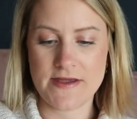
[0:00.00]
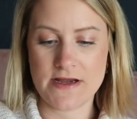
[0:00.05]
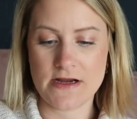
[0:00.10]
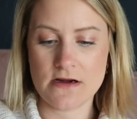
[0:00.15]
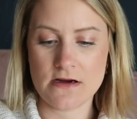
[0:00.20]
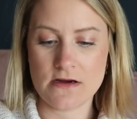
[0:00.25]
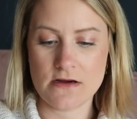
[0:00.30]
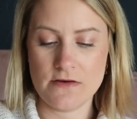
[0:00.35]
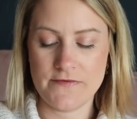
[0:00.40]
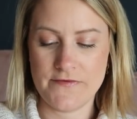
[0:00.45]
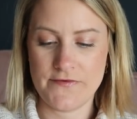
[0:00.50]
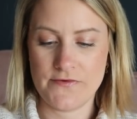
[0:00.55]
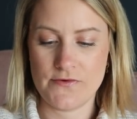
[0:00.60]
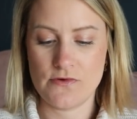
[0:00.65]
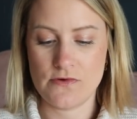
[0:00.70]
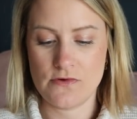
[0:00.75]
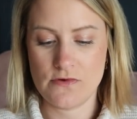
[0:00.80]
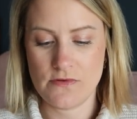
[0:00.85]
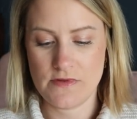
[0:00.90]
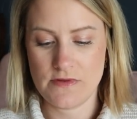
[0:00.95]
thing I got
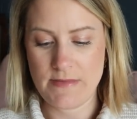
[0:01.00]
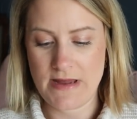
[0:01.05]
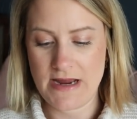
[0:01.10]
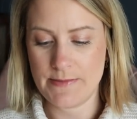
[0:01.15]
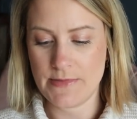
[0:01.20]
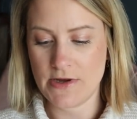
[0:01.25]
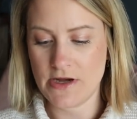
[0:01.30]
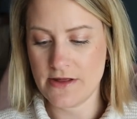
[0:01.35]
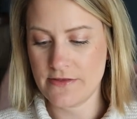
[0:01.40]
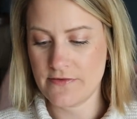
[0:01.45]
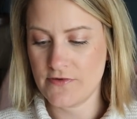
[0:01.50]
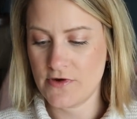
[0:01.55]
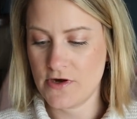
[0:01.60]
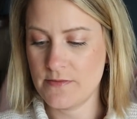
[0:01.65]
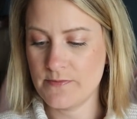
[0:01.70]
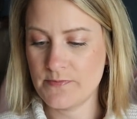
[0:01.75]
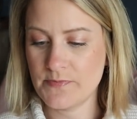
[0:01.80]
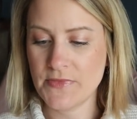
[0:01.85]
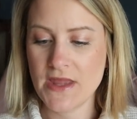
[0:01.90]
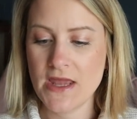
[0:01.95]
for the main
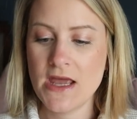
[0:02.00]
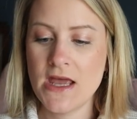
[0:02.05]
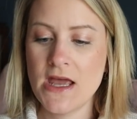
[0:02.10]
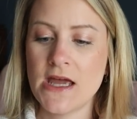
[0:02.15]
bathroom.